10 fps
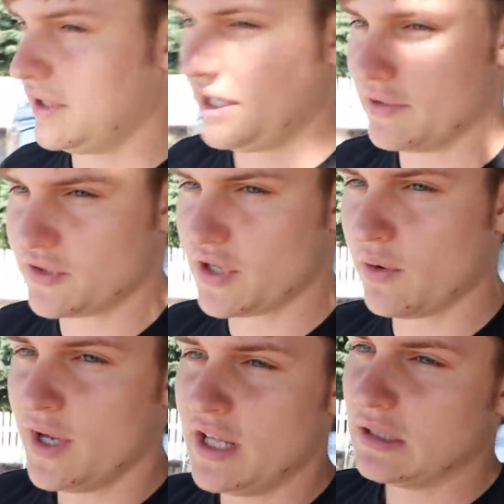videos,
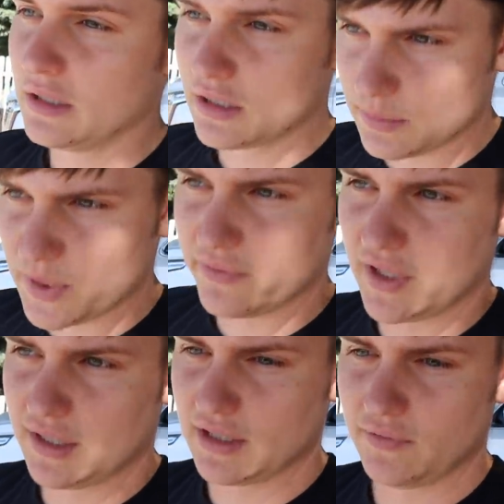so a little bit of
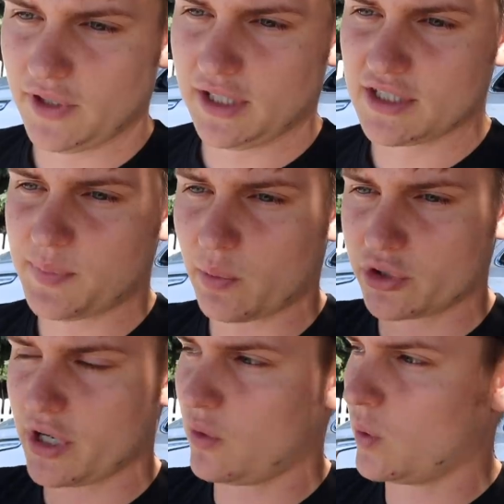an inconvenience, but we're
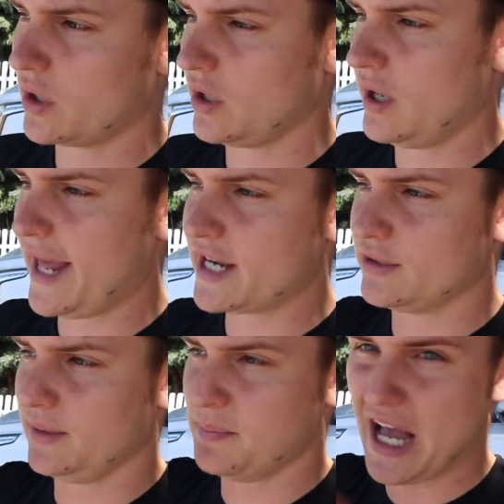trying to work on
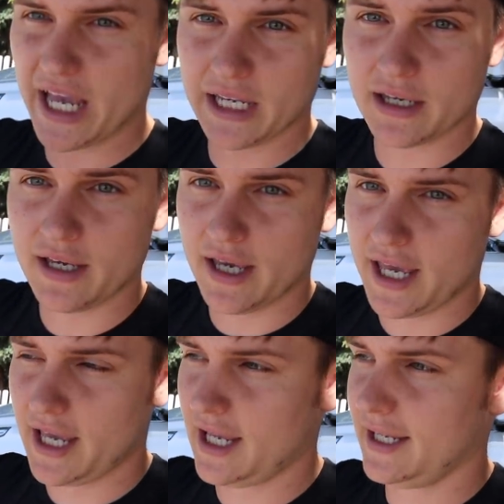actually buying
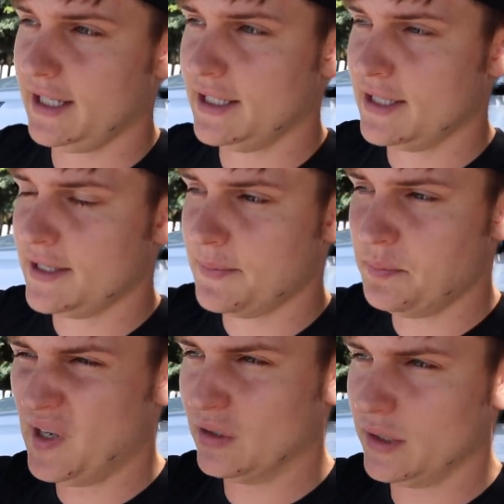a
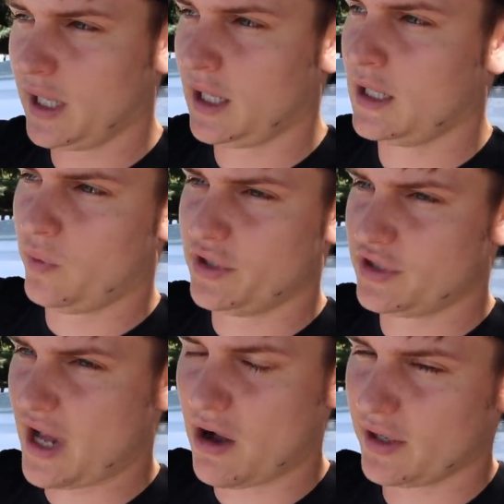building,
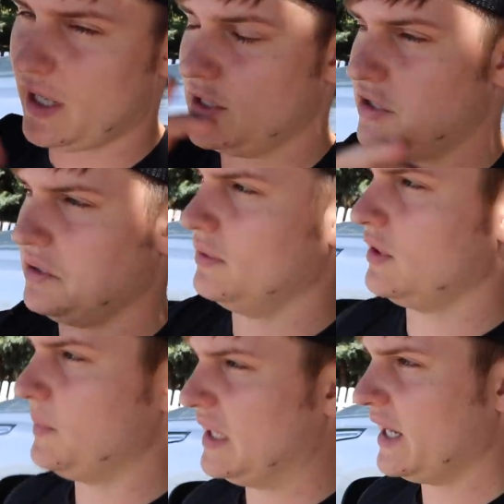which I'll get into a
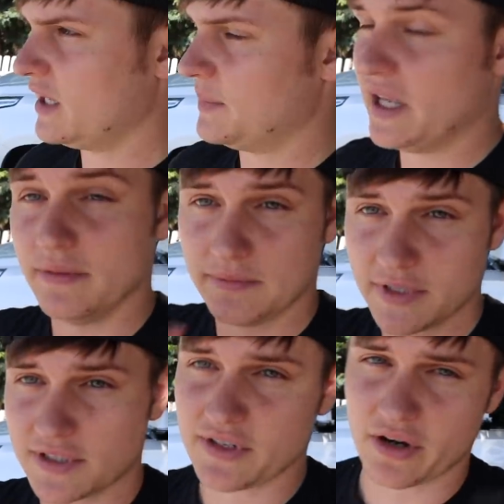little bit later, but
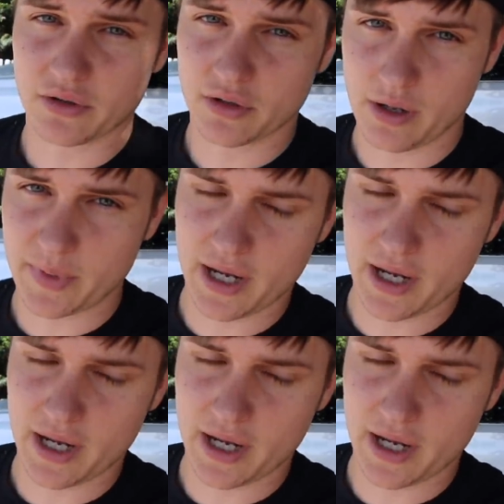this is our goal coming